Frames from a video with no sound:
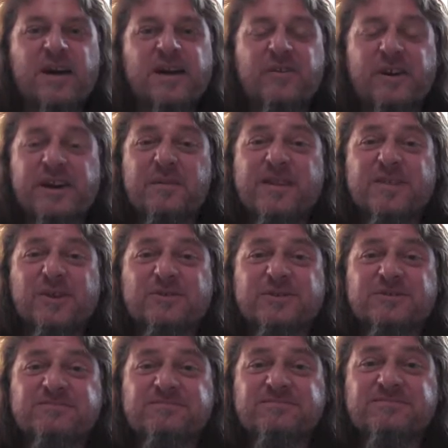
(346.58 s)
I recommend those.
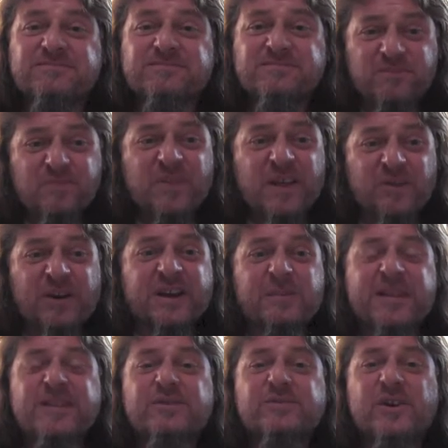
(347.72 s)
I
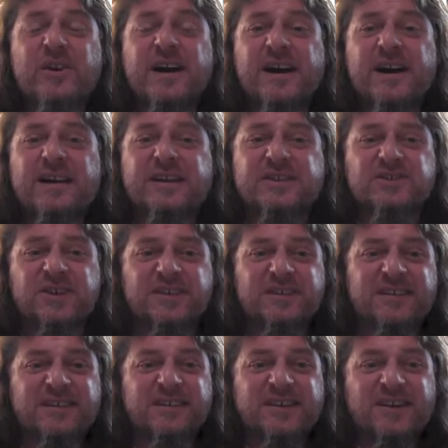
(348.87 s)
recommend those very highly. It's a
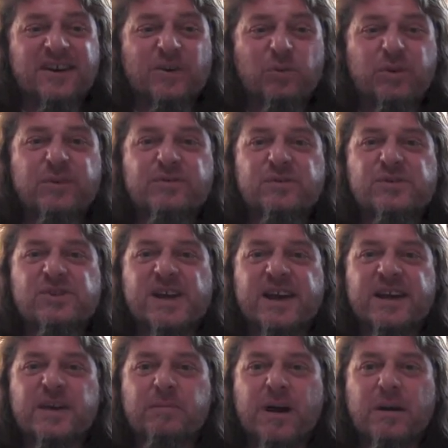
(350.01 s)
wonderful
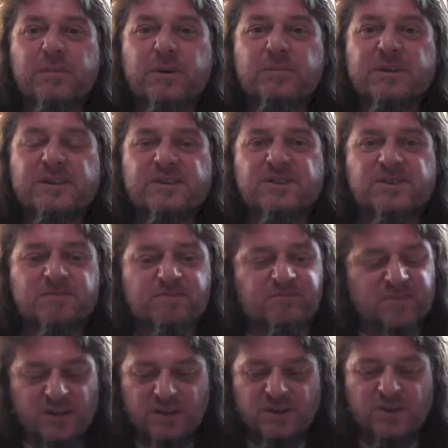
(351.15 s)
snacking pepper because
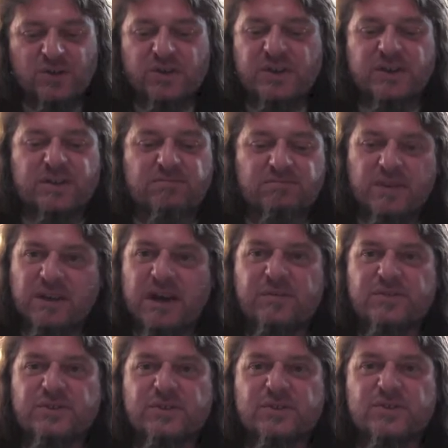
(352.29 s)
you could eat
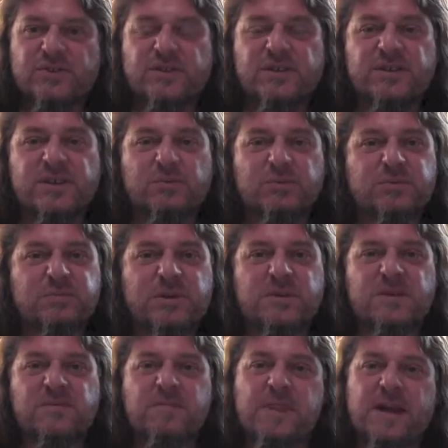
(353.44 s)
half a dozen and it wouldn't
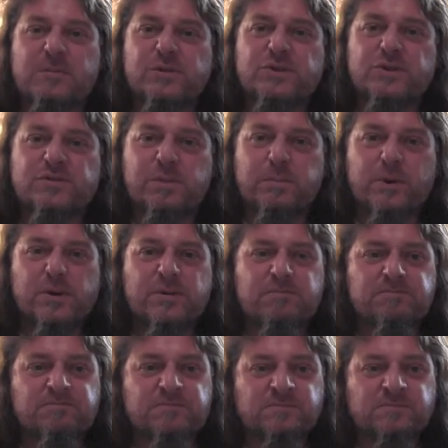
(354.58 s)
be that much of a burn.